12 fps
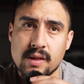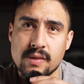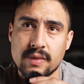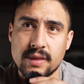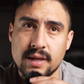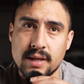
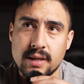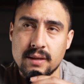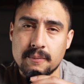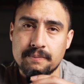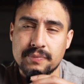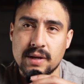
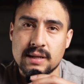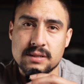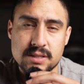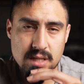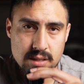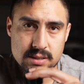the and
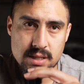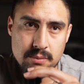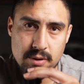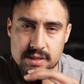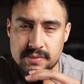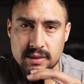to
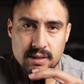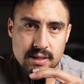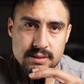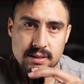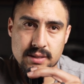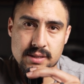summarize my
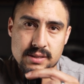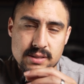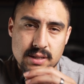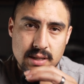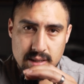thoughts on this,